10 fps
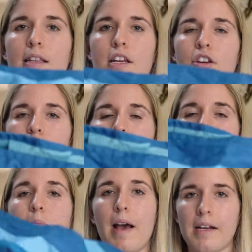and then you just
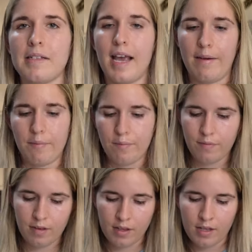fold it back inside.
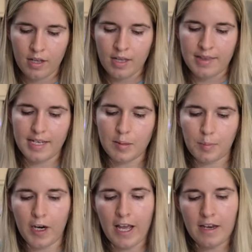This
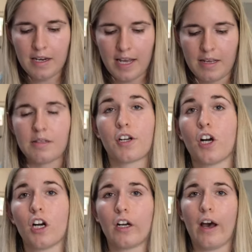brand is
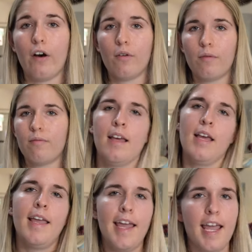Corgi.
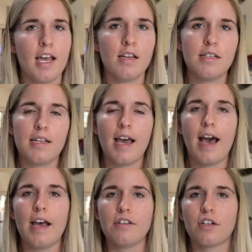And
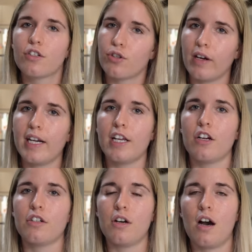as you're training
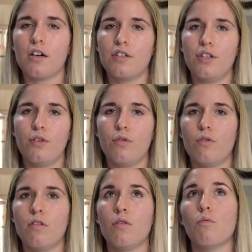your dog
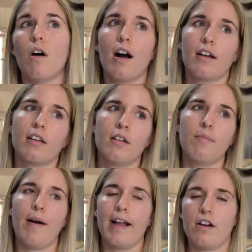to walk
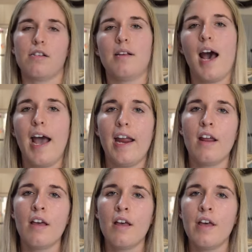by your side,
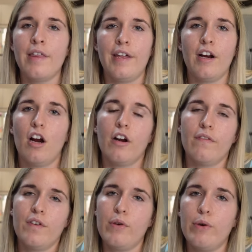there are a
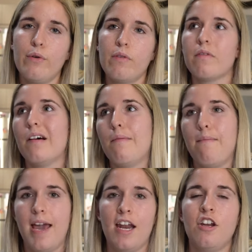few
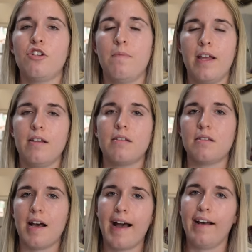management
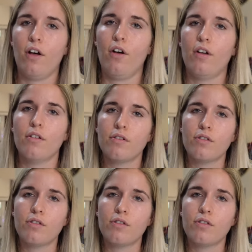style